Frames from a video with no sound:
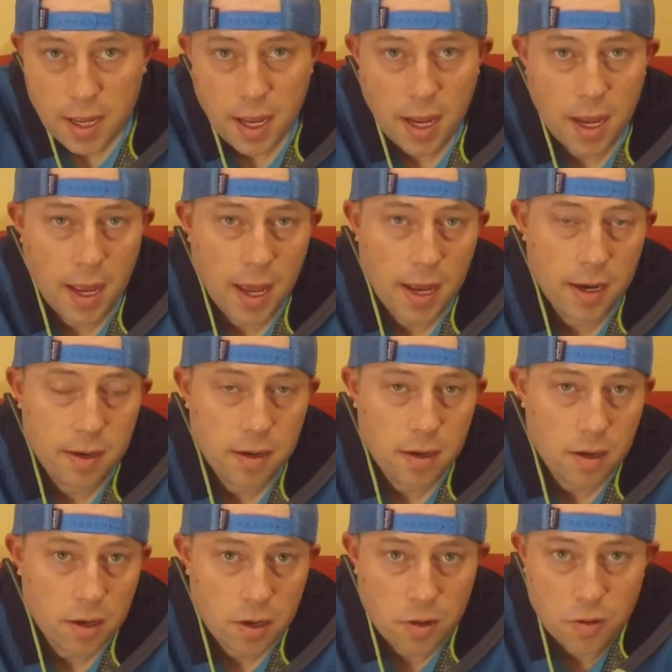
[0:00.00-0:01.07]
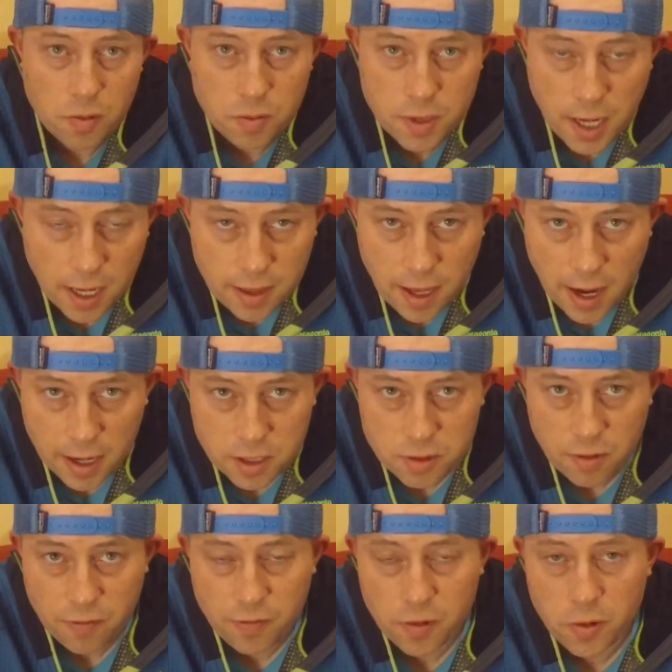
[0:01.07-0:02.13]
and you take that
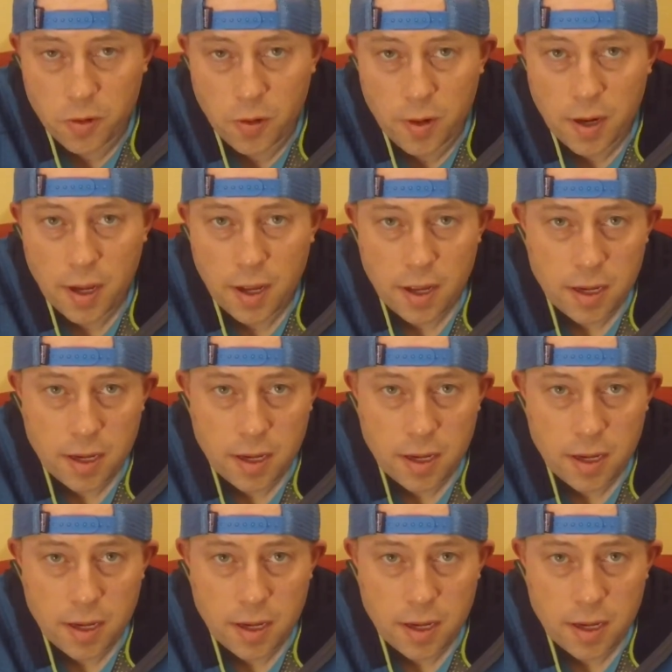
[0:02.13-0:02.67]
extra food,